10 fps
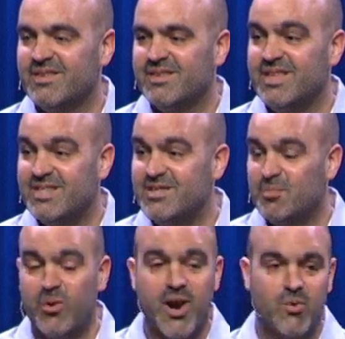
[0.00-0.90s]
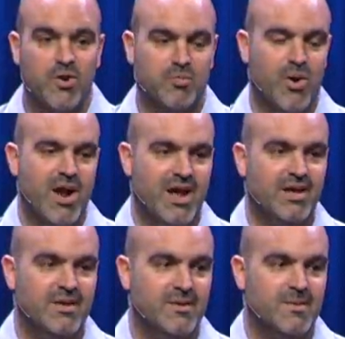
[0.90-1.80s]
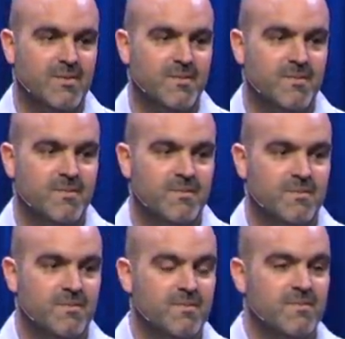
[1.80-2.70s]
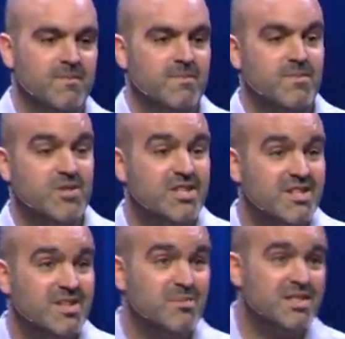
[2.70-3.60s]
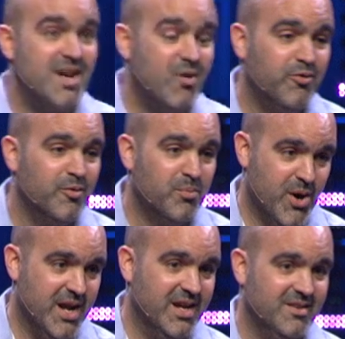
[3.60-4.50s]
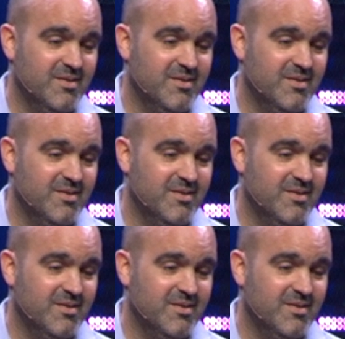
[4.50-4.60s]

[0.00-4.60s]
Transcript: this is a prayer worth praying. Jesus Himself prayed it.